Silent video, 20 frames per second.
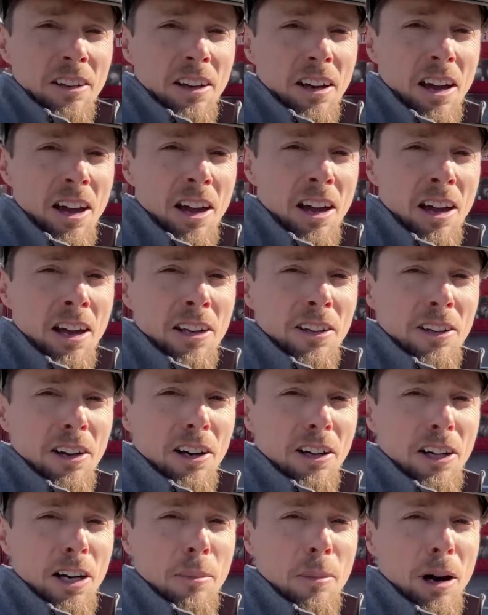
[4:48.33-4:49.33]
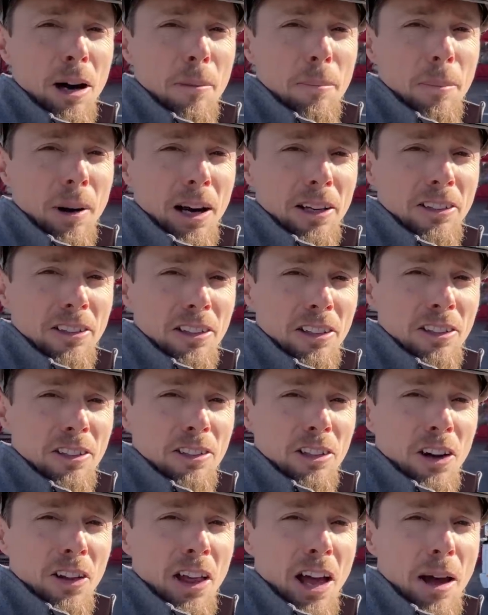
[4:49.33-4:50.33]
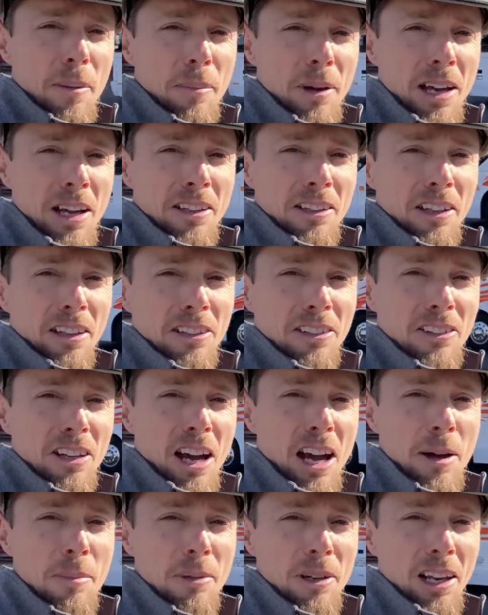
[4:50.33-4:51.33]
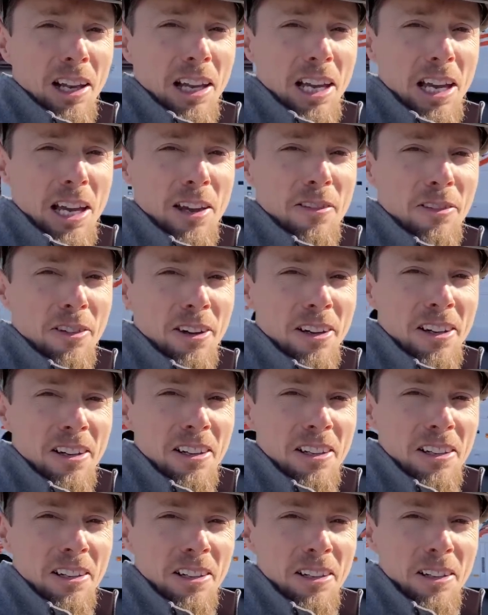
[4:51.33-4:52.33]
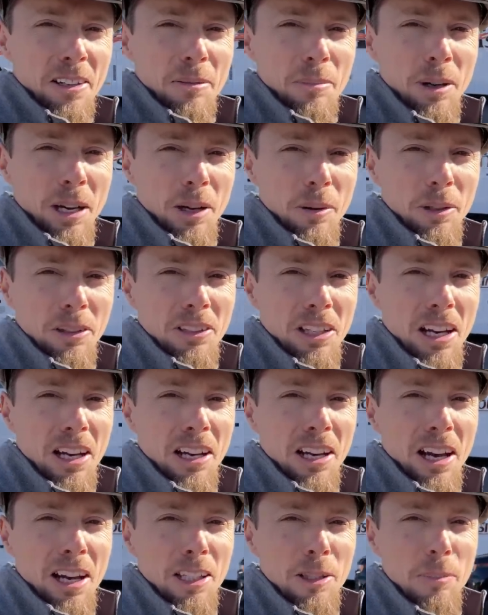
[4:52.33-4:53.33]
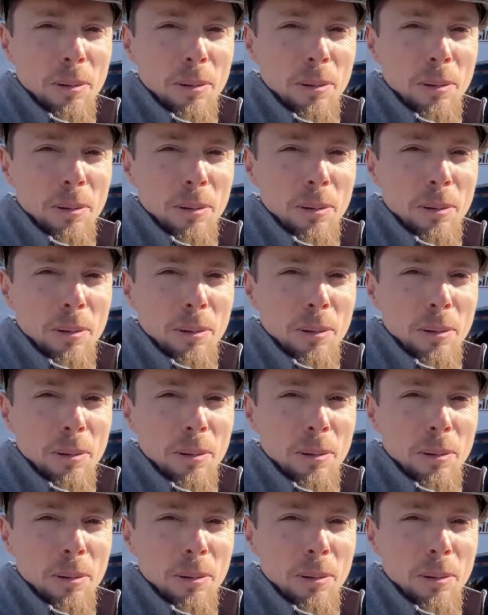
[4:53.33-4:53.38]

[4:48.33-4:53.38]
And there come our buses, so that means it's time to leave. But it was kind of nice